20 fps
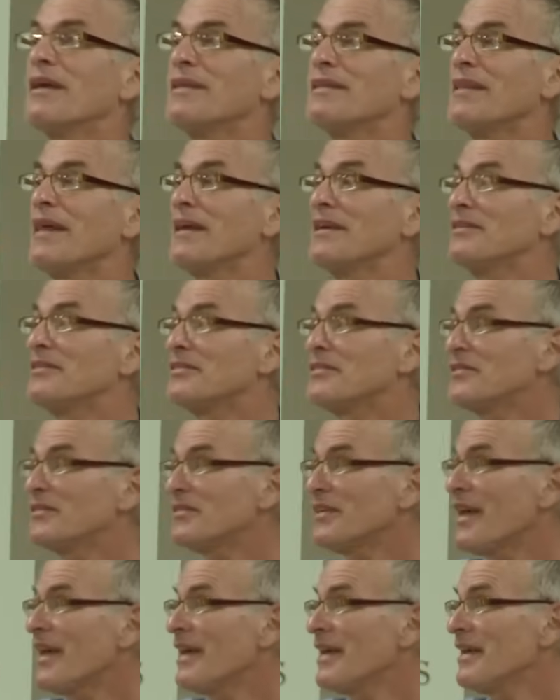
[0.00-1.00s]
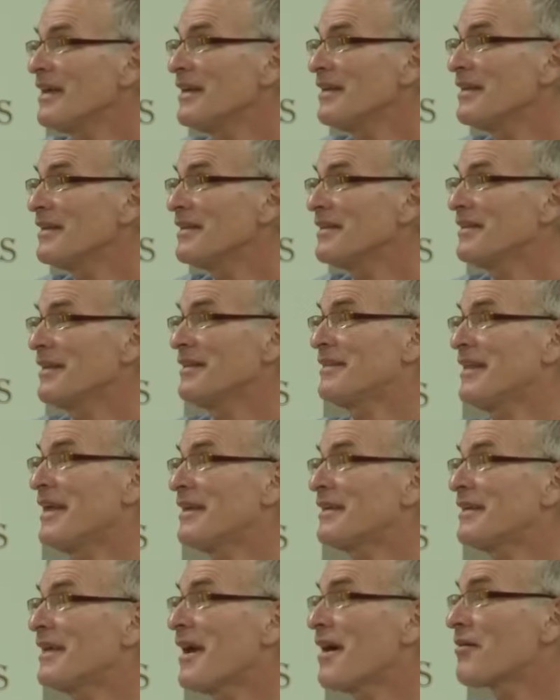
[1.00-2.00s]
They say that
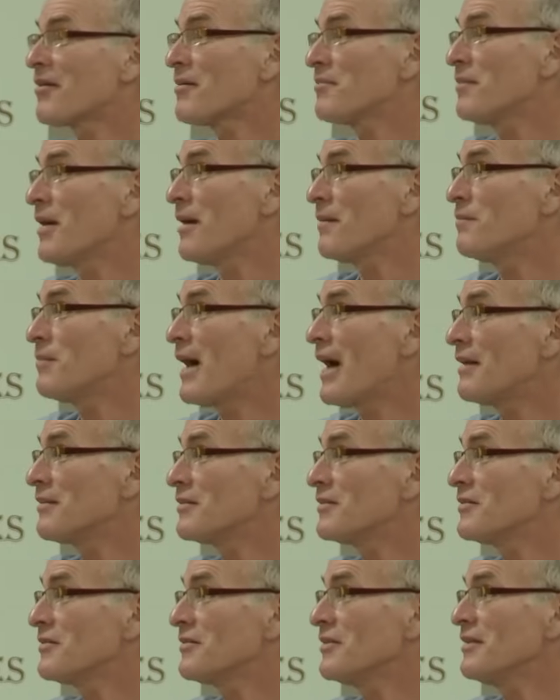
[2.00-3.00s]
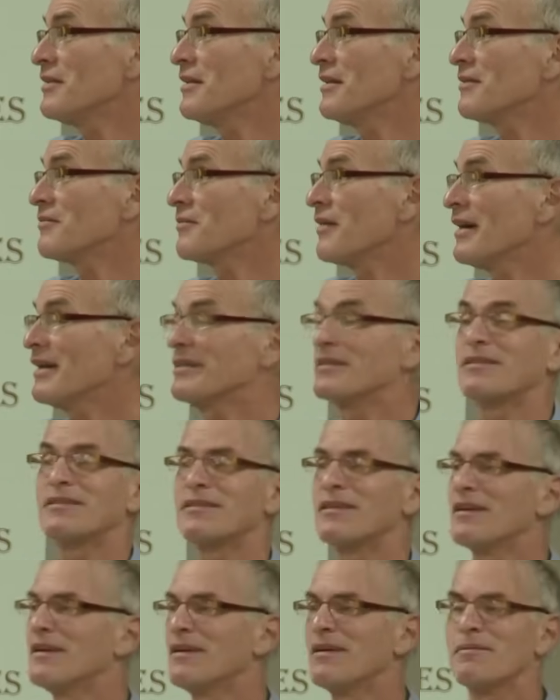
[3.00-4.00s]
they care about Palestinian rights,
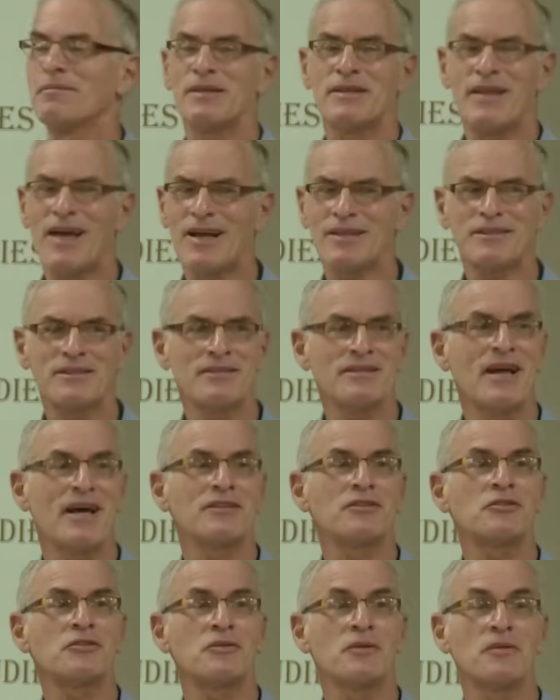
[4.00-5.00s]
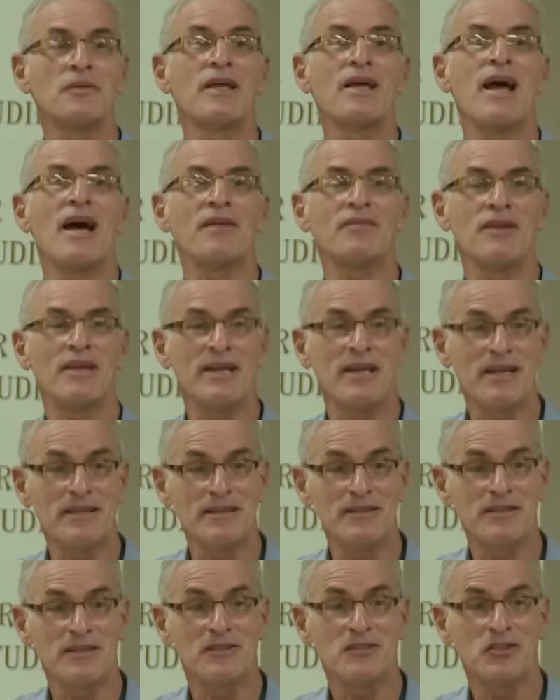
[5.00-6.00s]
But that's not true. They have a
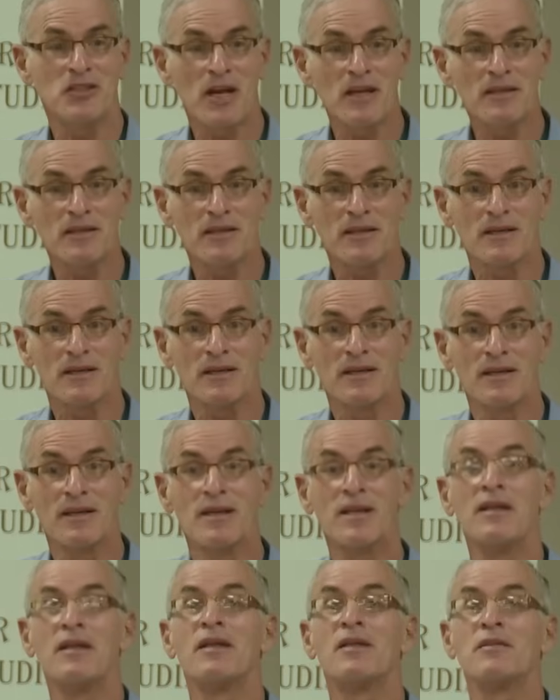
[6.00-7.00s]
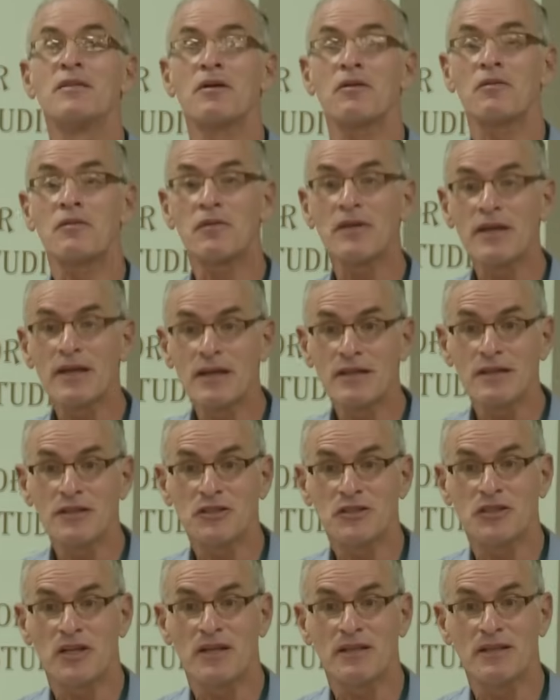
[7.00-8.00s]
hidden agenda. Their real
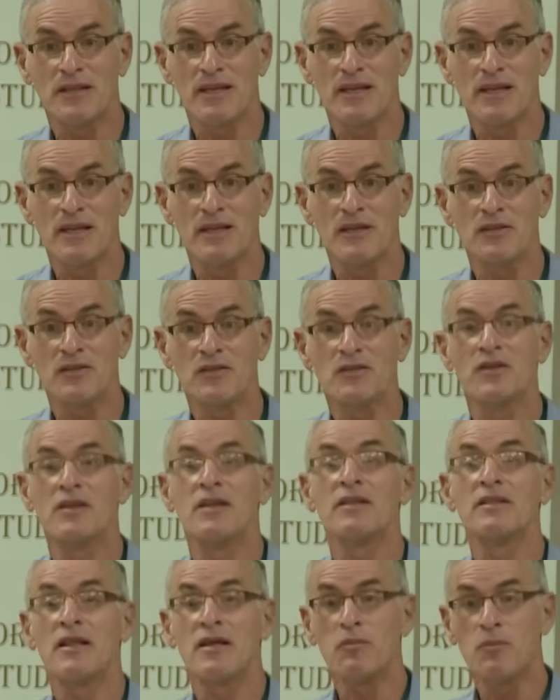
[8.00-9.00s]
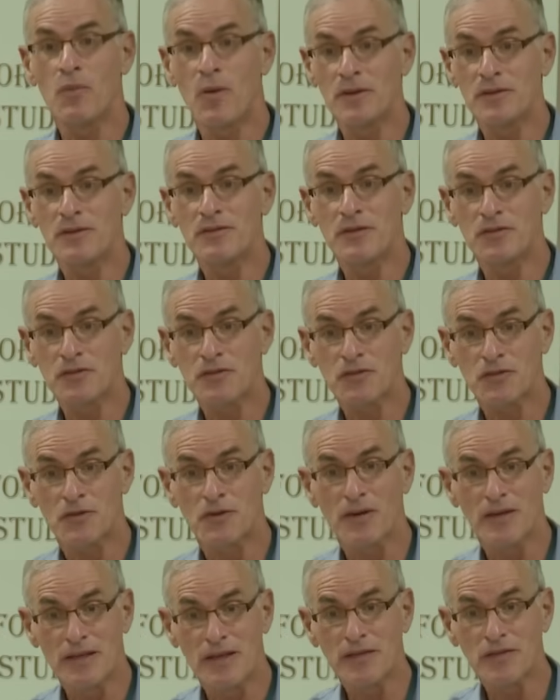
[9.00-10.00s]
agenda is they want to
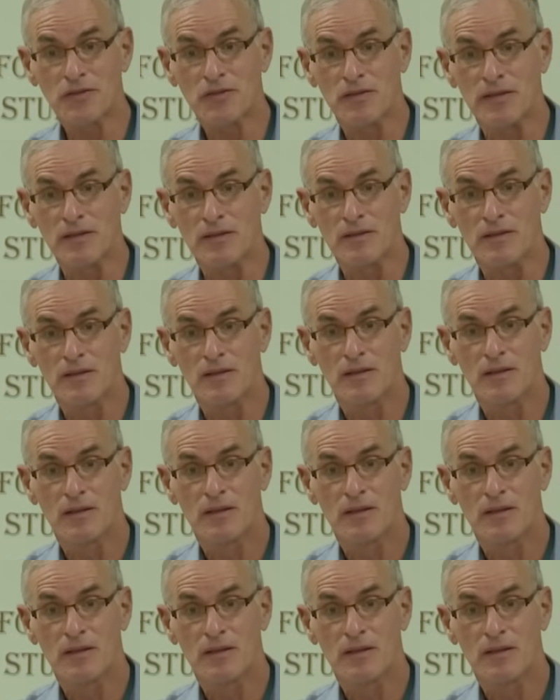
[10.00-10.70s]
destroy Israel.